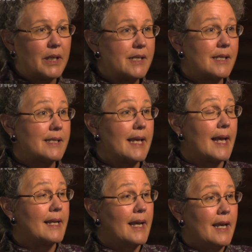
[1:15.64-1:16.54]
places
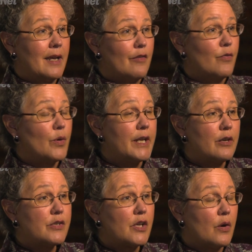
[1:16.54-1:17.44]
that 40
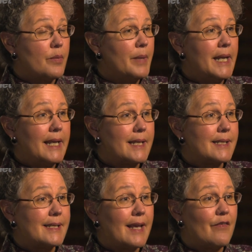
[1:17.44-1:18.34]
years ago, in many
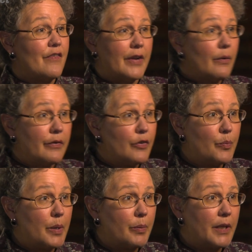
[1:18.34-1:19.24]
cases, had very few
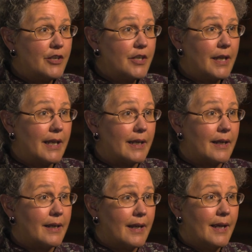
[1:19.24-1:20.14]
people
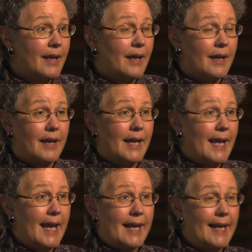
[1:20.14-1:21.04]
educated,
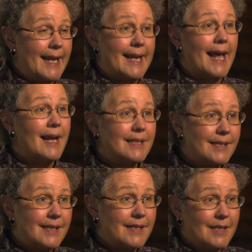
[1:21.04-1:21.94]
had a
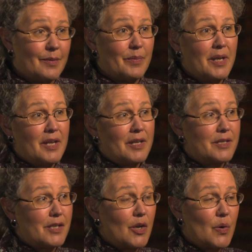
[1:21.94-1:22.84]
non-system.
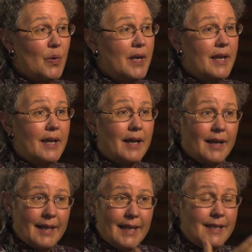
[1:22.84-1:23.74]
So
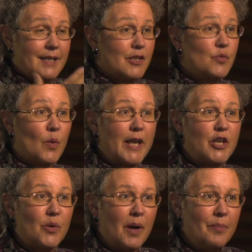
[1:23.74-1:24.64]
it does
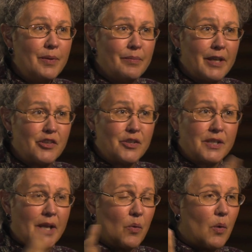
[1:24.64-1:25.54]
wake you up. It makes you
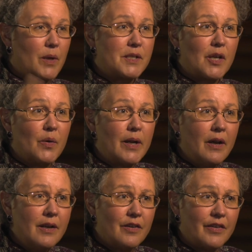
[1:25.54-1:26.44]
say, well, what's going
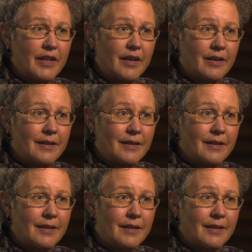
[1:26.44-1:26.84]
on over there?